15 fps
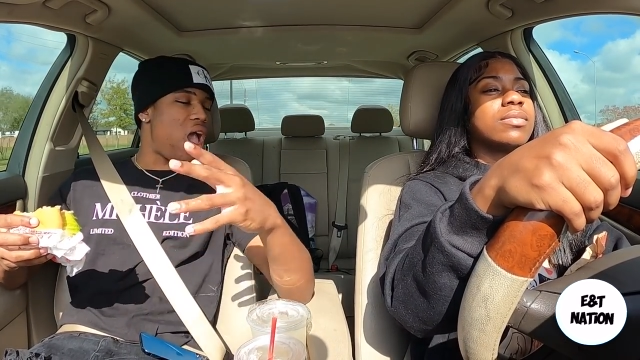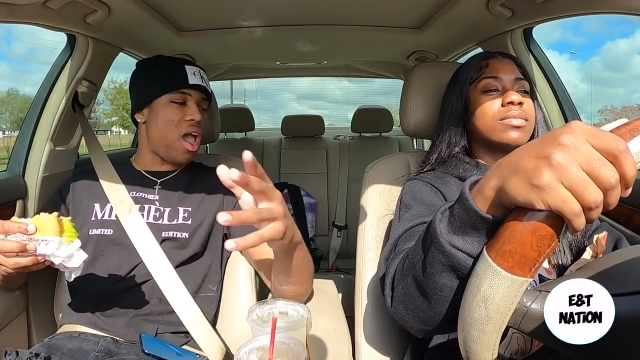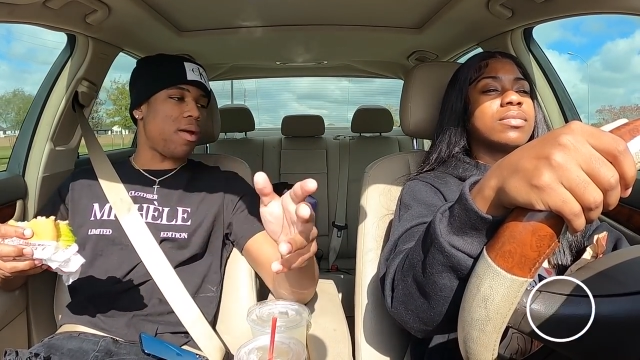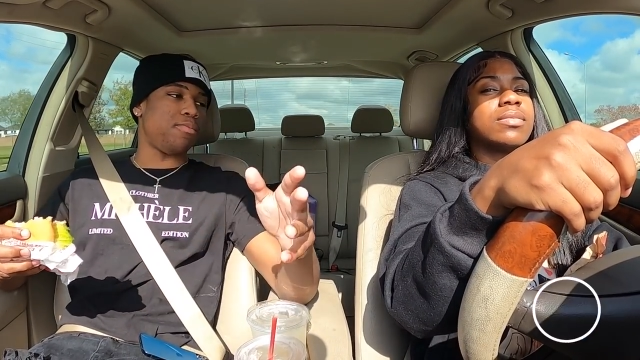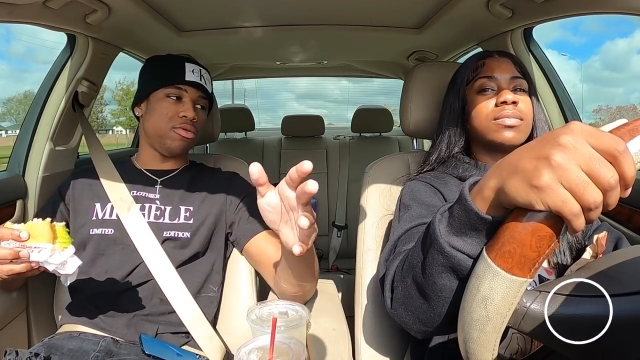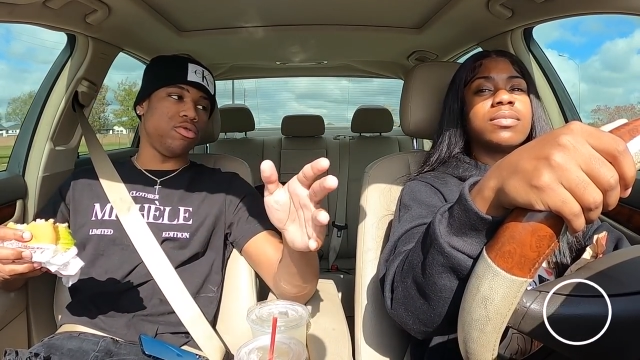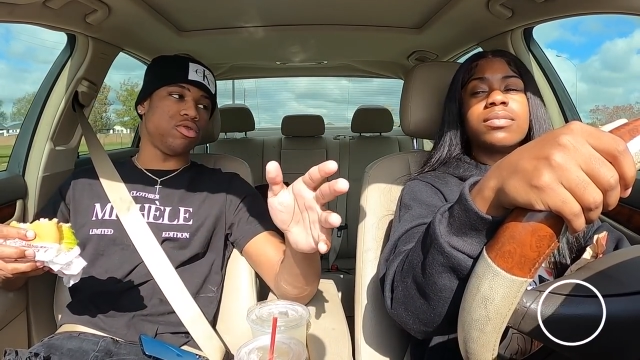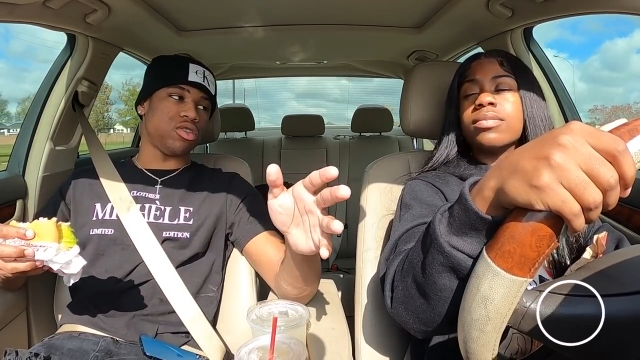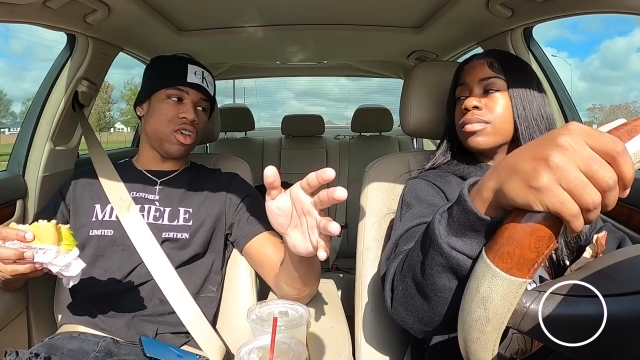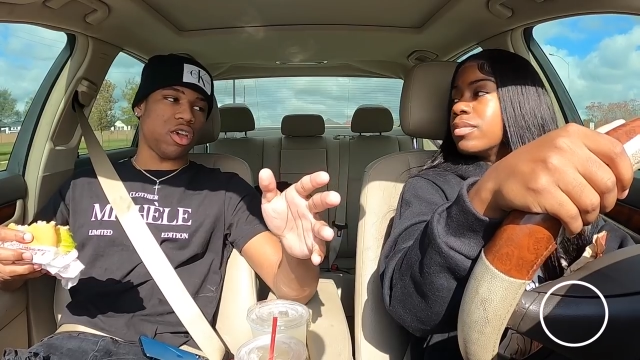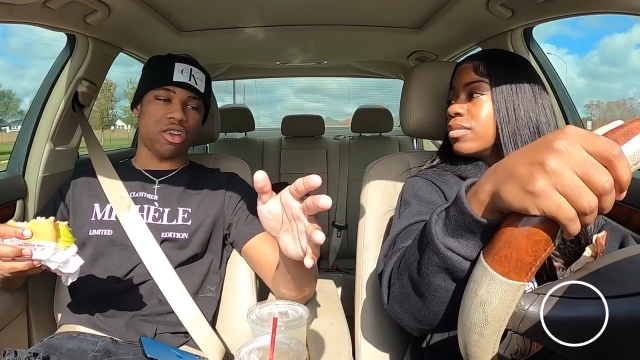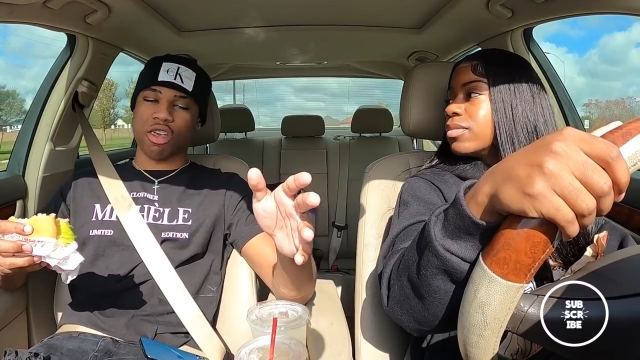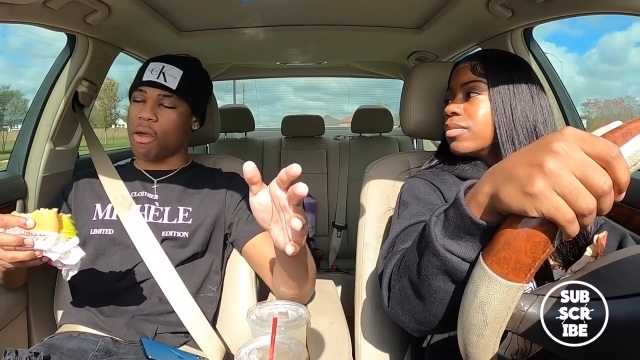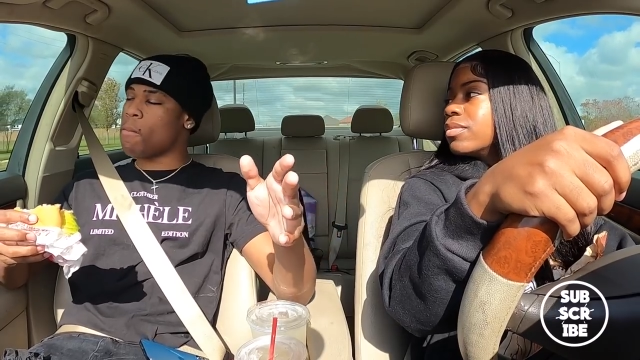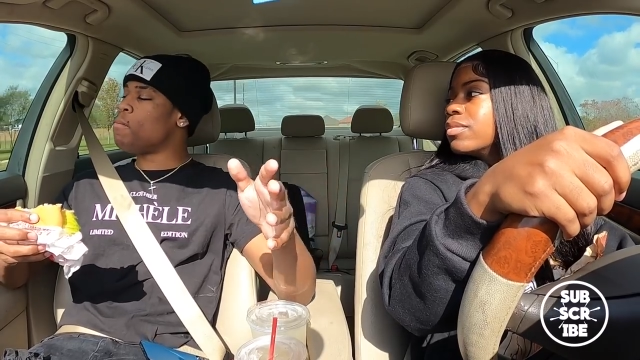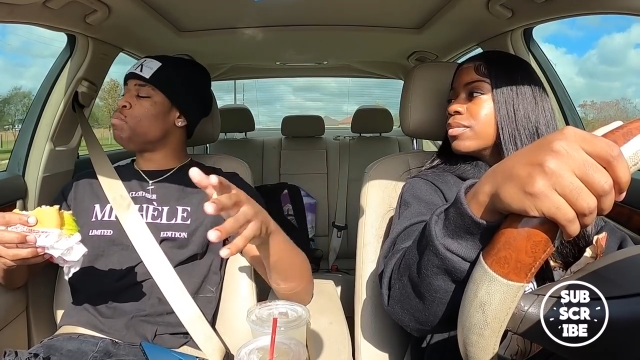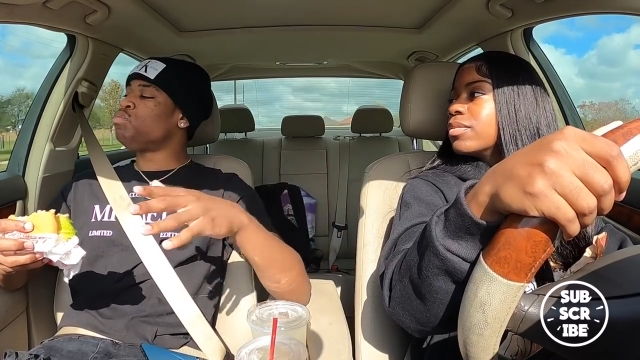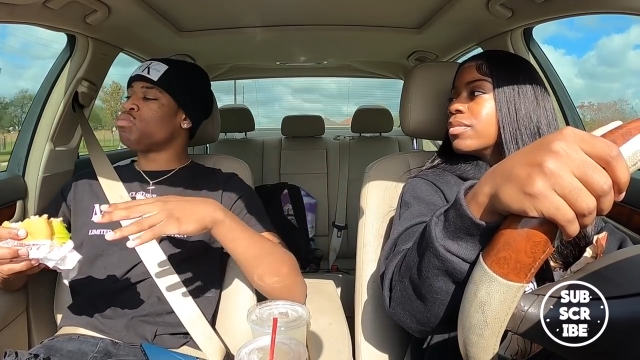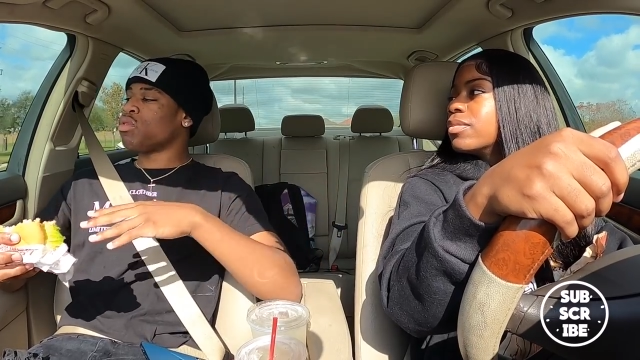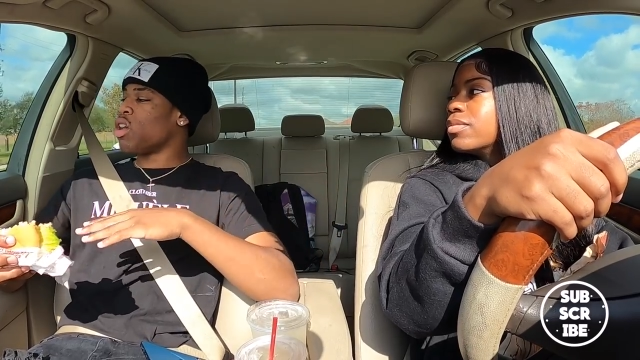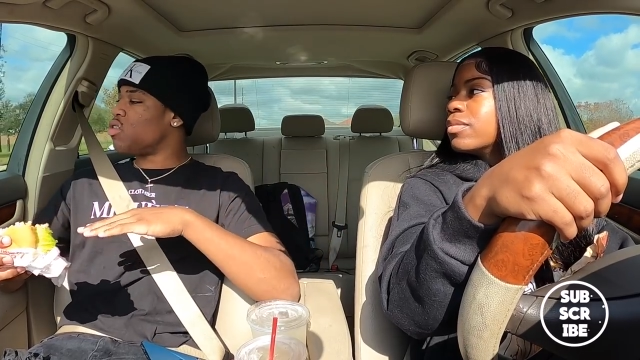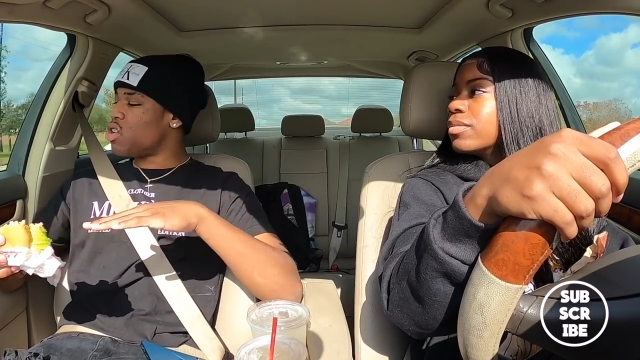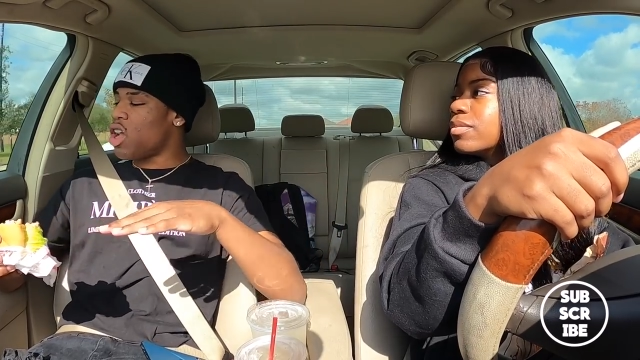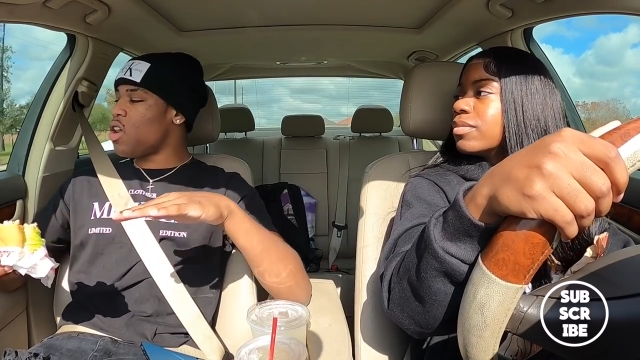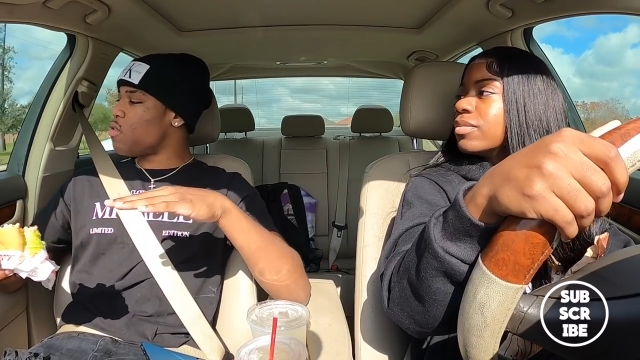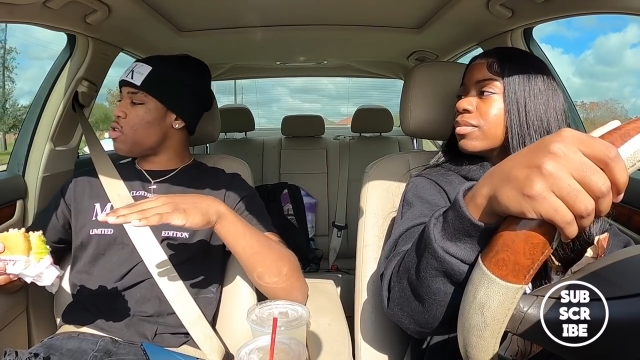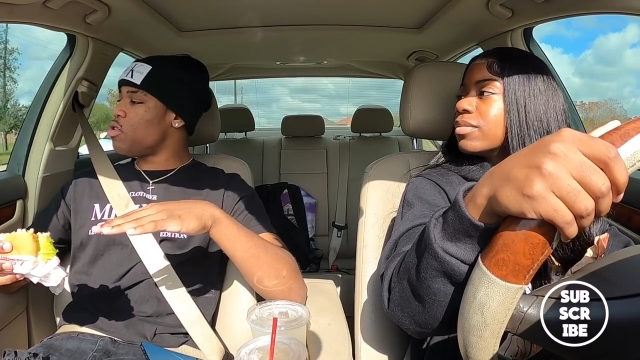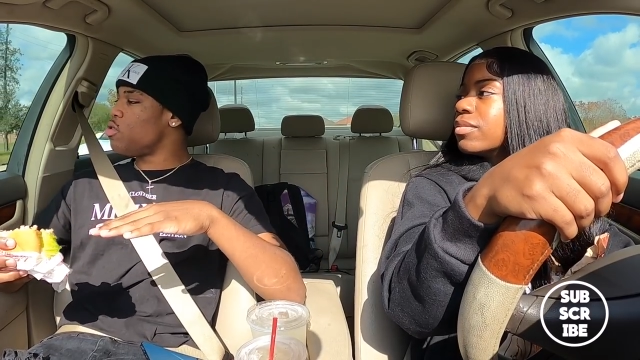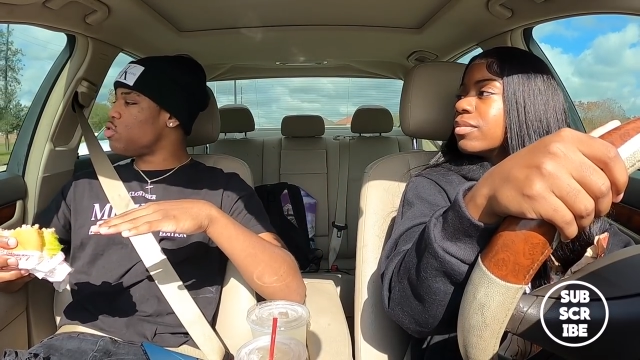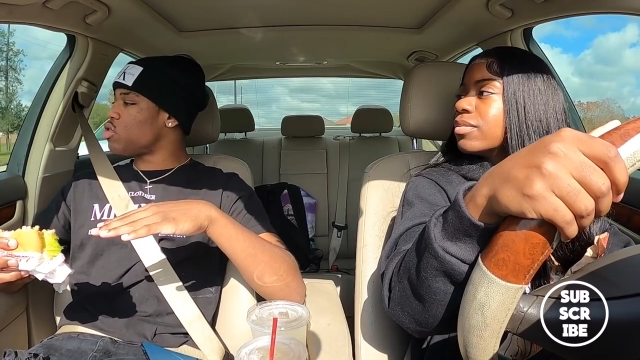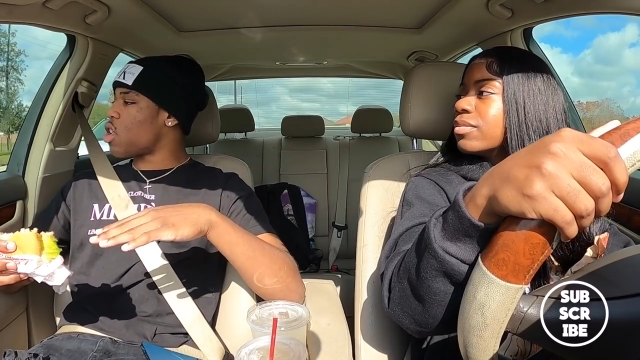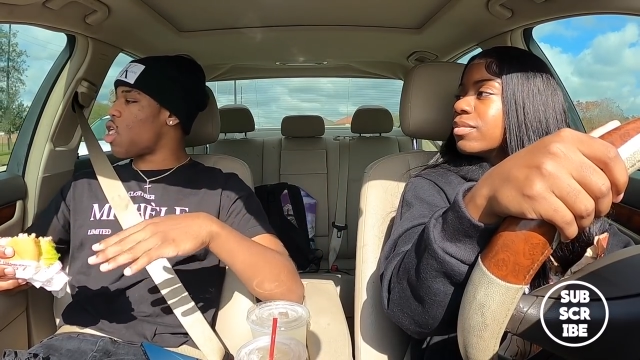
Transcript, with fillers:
Speaker 1: happy you said that. everything you